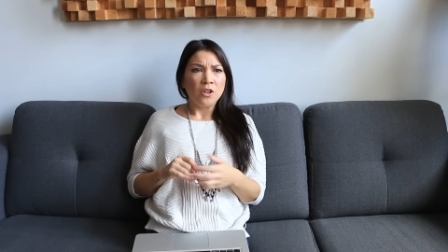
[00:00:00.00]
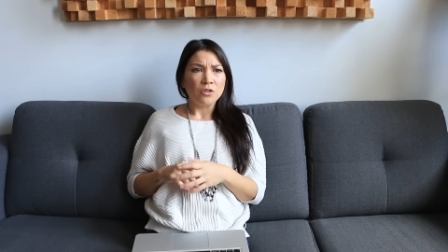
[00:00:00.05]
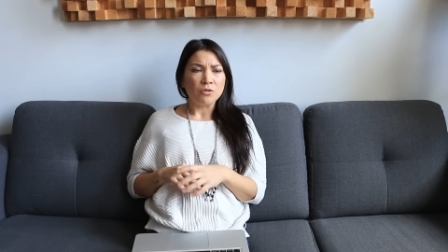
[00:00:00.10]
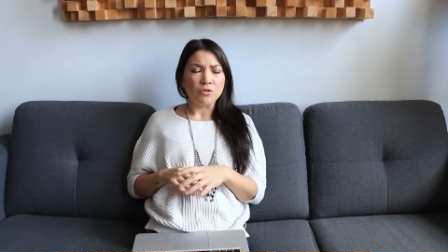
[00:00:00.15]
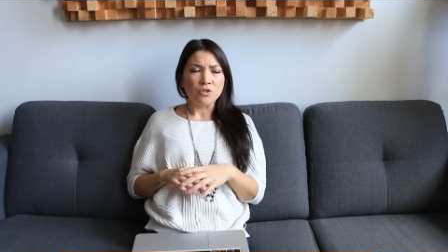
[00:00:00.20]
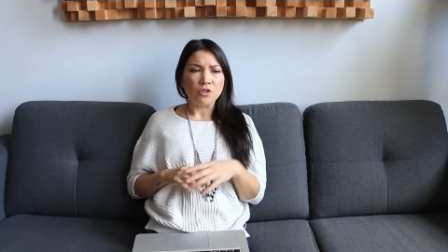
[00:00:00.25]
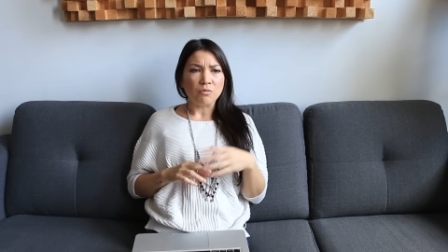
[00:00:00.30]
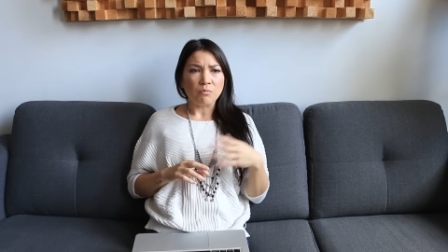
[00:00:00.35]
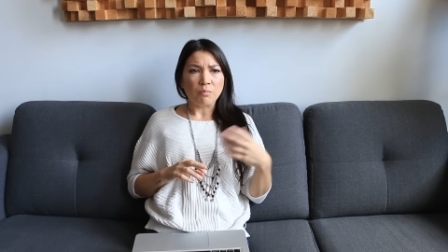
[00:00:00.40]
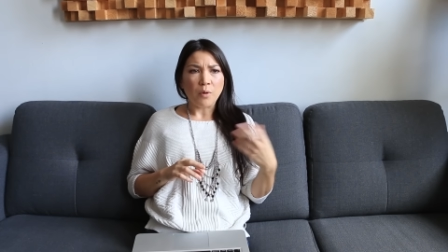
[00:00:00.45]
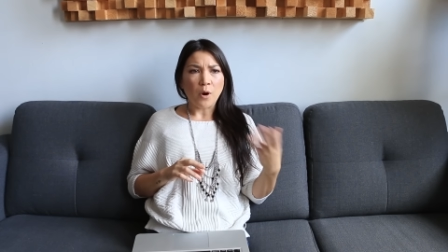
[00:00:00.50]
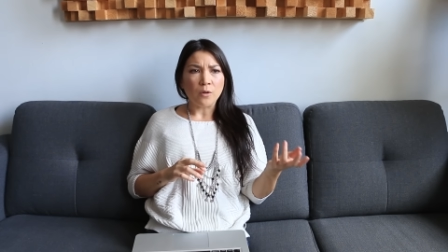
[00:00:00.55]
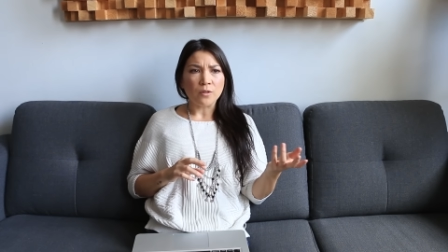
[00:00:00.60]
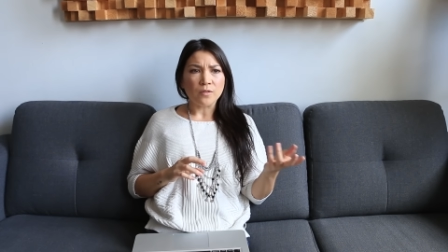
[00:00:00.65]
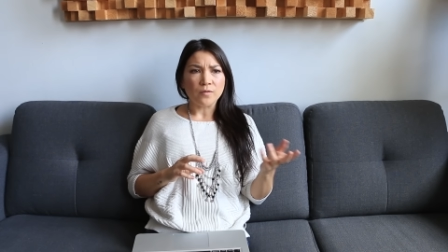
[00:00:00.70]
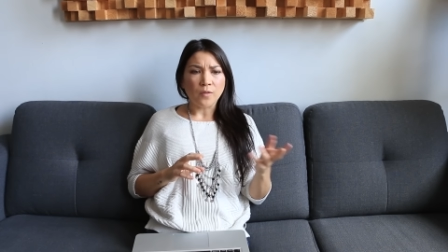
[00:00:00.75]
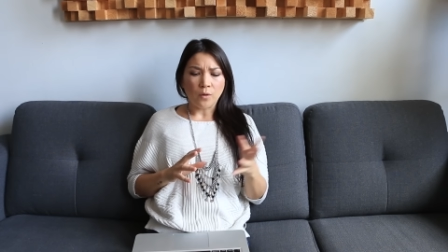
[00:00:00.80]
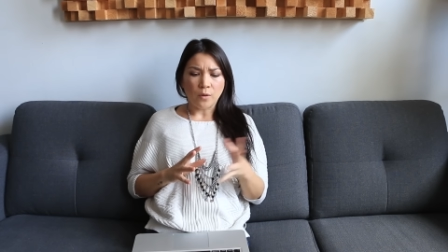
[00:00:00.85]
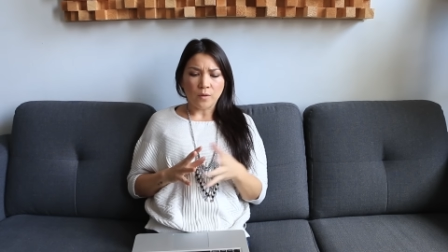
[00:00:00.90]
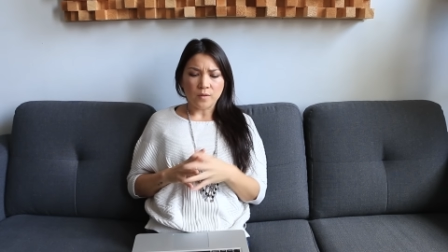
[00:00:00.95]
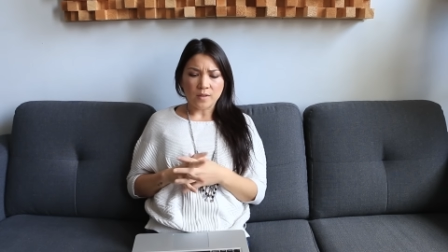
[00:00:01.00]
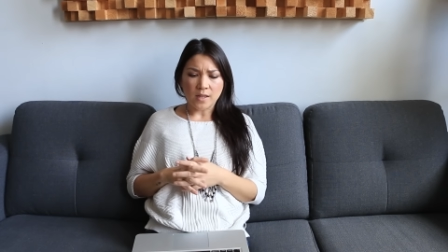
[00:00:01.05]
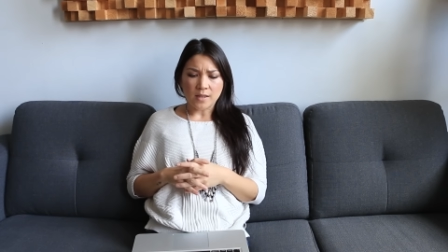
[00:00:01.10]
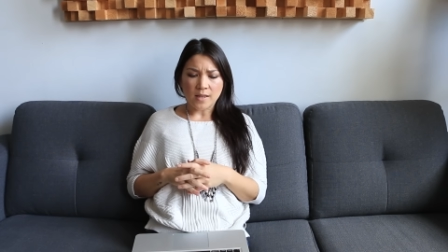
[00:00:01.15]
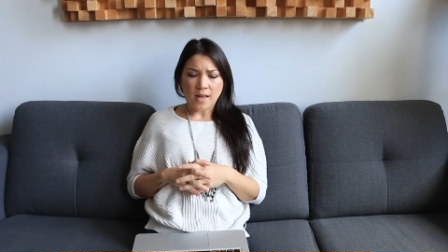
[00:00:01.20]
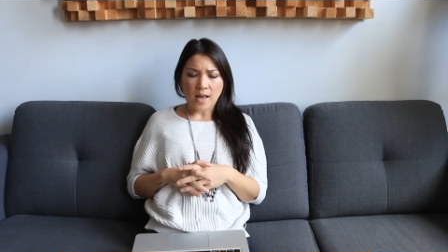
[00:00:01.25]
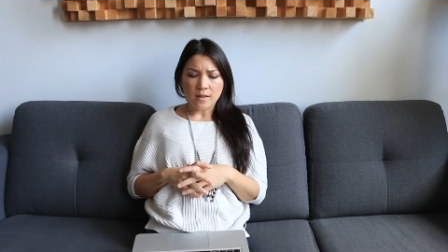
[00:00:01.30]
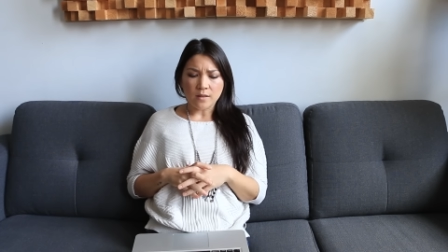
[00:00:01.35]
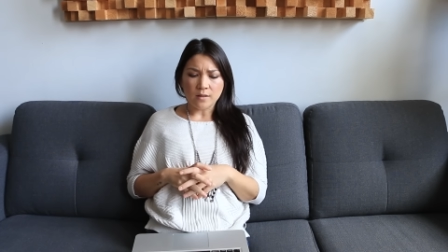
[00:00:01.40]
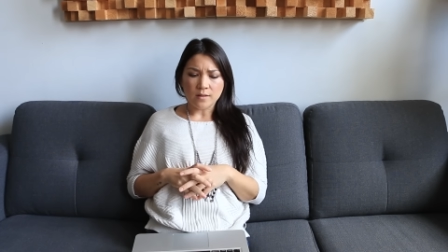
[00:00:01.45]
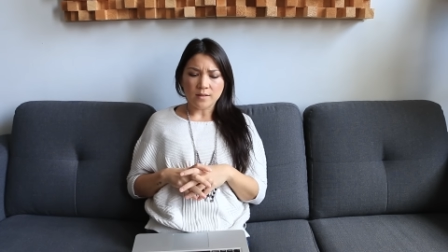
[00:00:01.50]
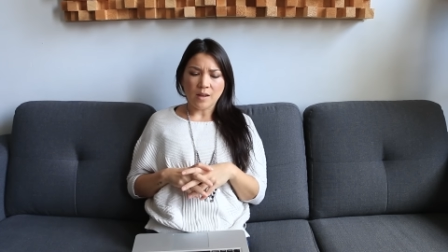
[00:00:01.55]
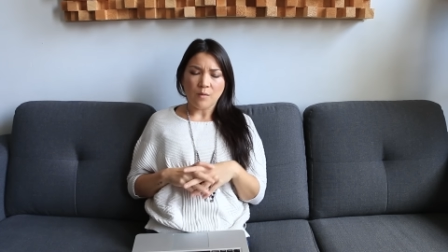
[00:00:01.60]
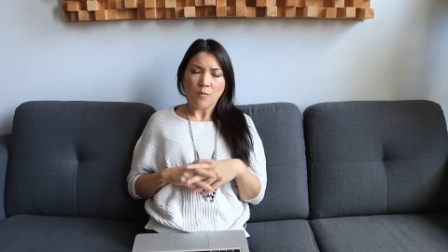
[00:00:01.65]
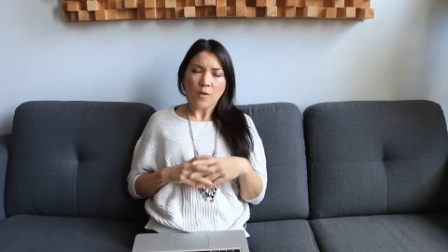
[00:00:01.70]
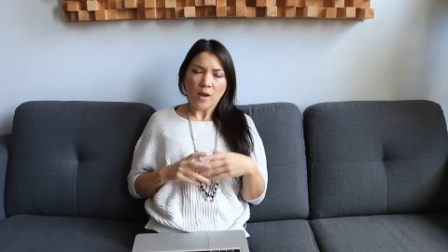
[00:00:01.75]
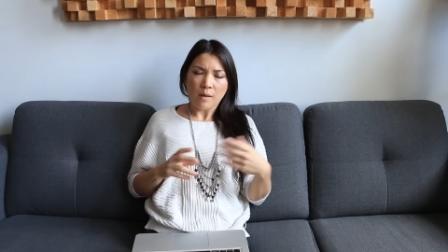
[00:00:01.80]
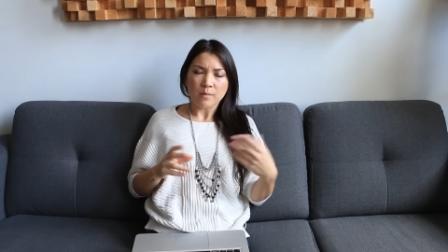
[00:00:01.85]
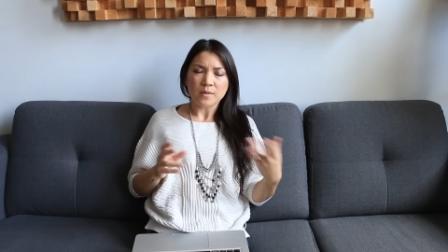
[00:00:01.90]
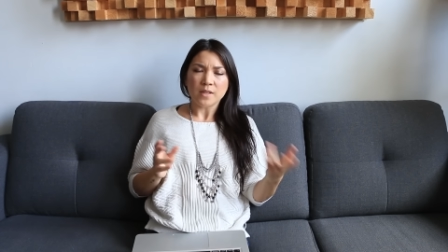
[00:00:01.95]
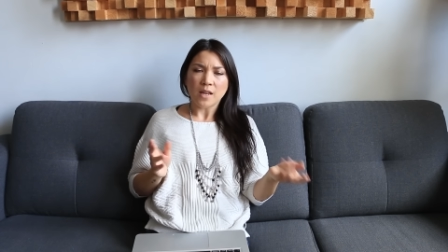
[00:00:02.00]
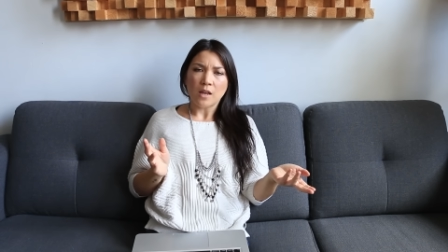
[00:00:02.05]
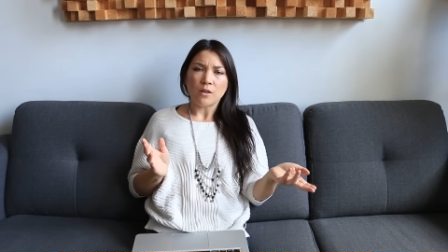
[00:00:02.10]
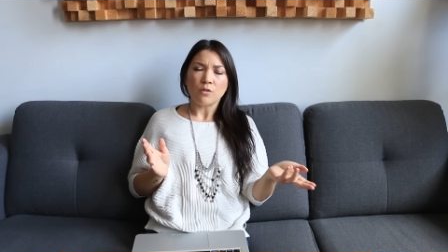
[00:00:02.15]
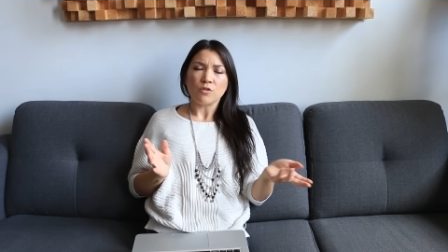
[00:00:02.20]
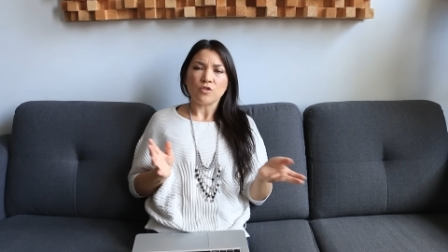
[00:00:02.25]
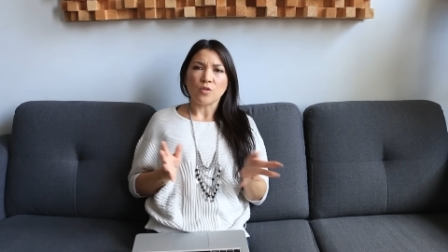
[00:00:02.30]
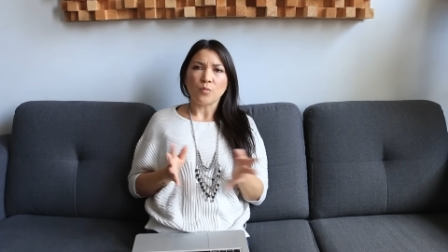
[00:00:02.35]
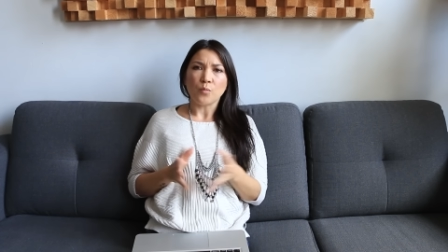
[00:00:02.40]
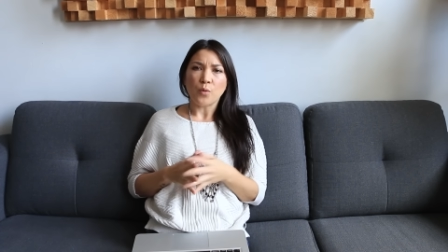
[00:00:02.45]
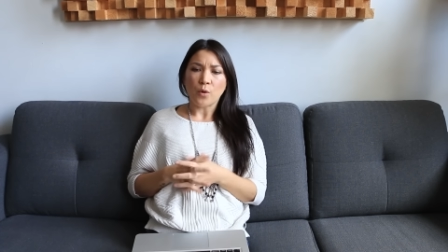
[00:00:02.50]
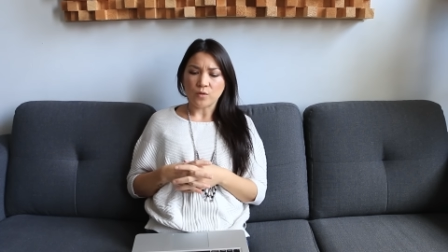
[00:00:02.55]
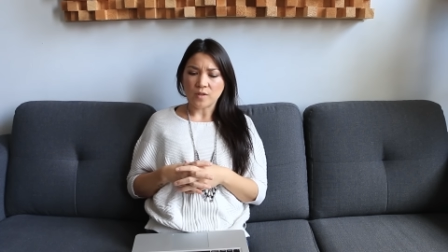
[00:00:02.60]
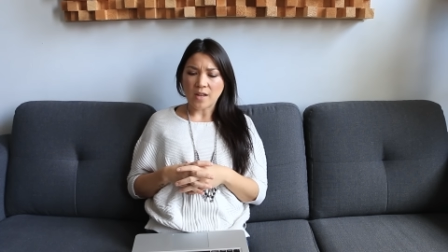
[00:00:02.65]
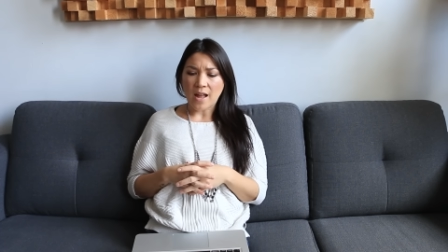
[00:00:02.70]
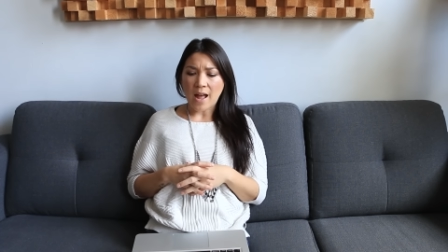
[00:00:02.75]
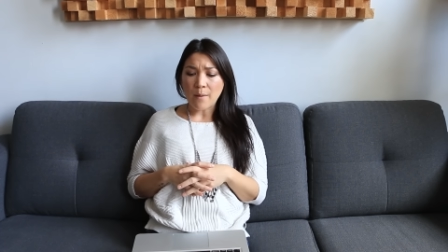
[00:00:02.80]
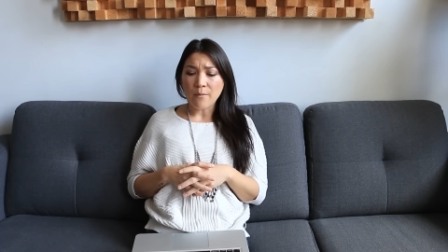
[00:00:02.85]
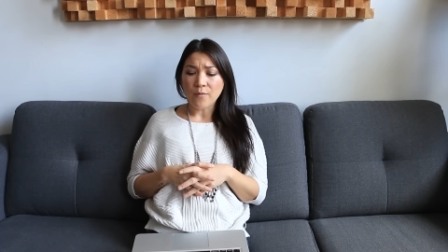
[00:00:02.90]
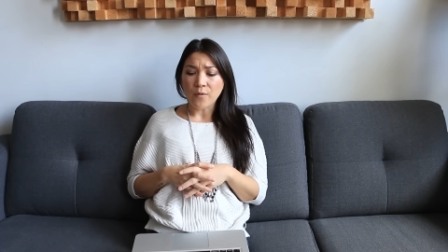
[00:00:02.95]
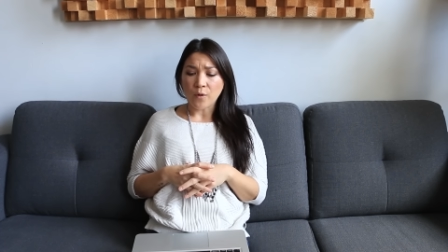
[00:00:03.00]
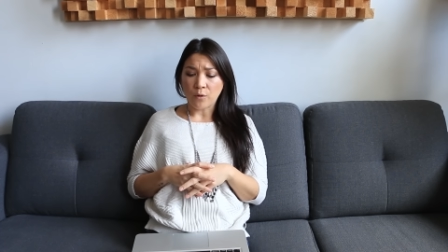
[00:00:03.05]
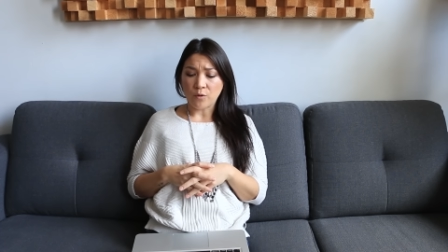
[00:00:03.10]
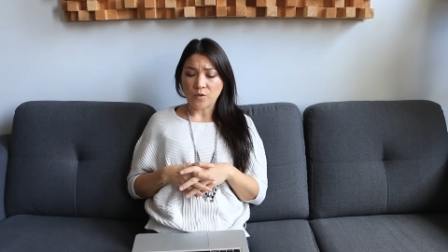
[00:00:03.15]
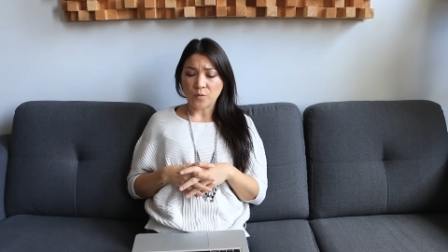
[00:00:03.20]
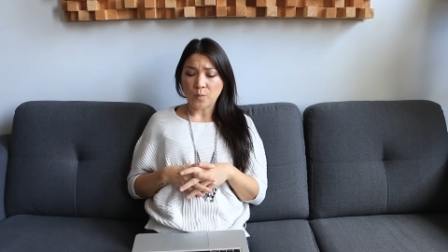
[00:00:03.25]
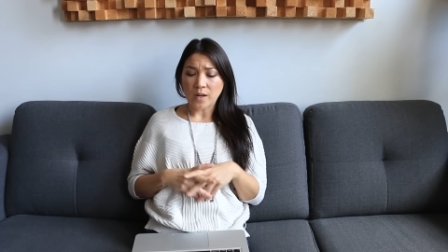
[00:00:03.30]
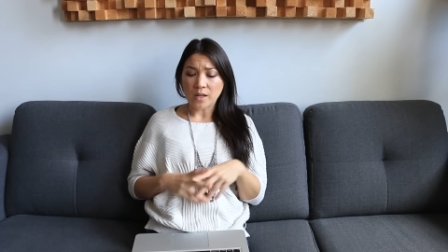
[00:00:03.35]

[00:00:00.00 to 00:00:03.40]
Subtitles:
you shouldn't post photos like that the same way I'm saying you shouldn't post ab photos,